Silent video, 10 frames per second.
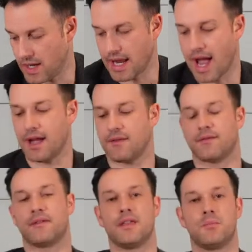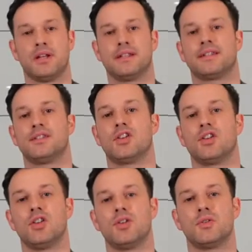have the ability to
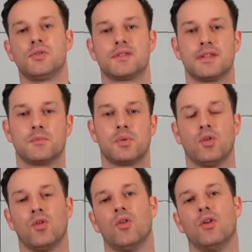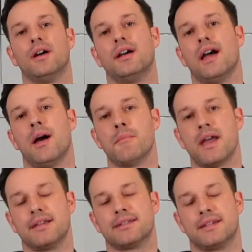use this pure,
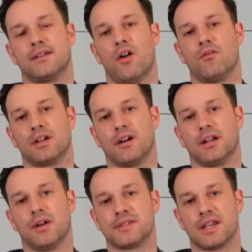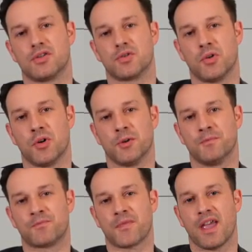amazing oregano essential oil.
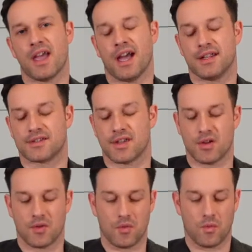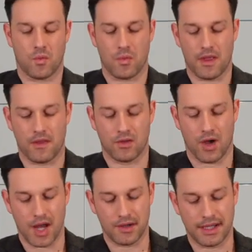And so
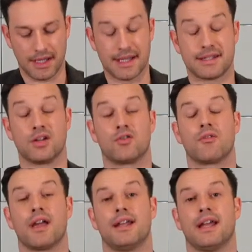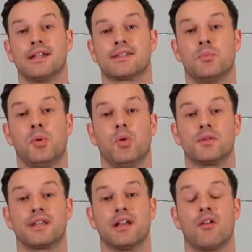not only is it great at
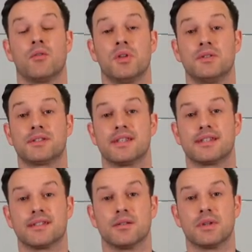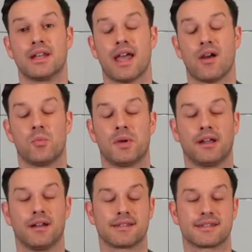supporting our immune system and helping
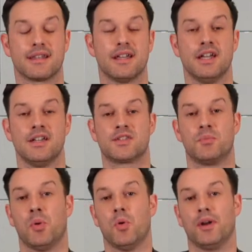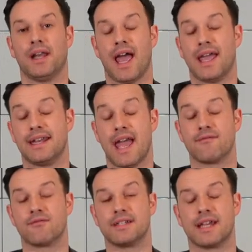us support and aid
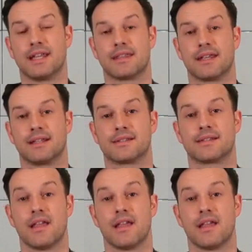everyday things